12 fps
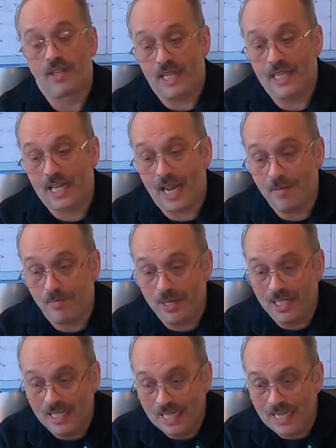And I
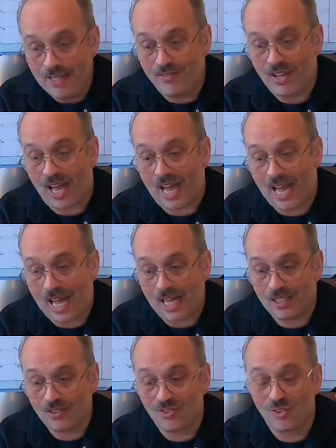believe I
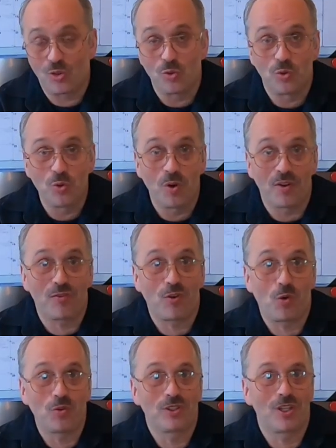had to do a
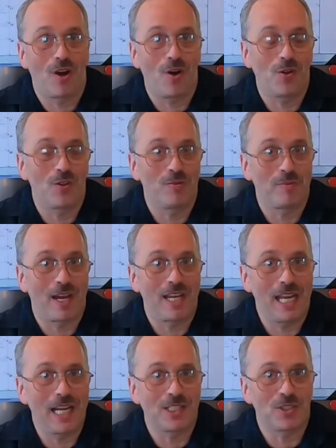phone call on my
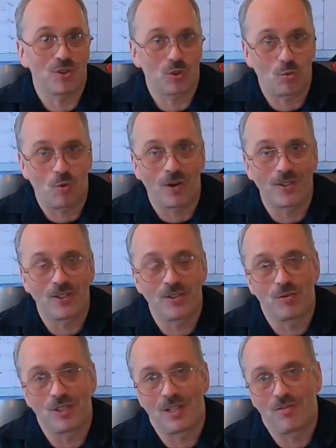ex-squadron
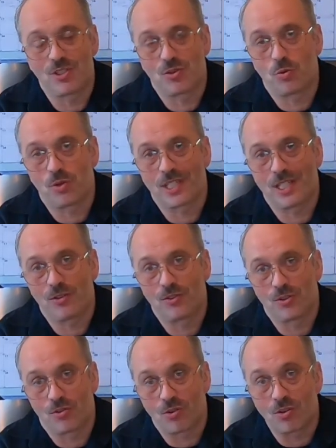when I was working on
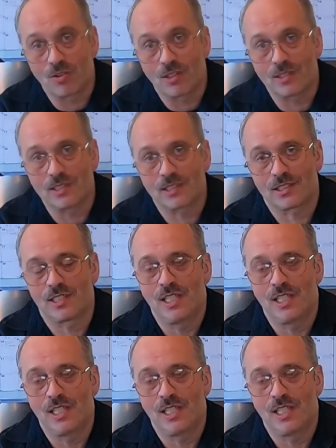Auroras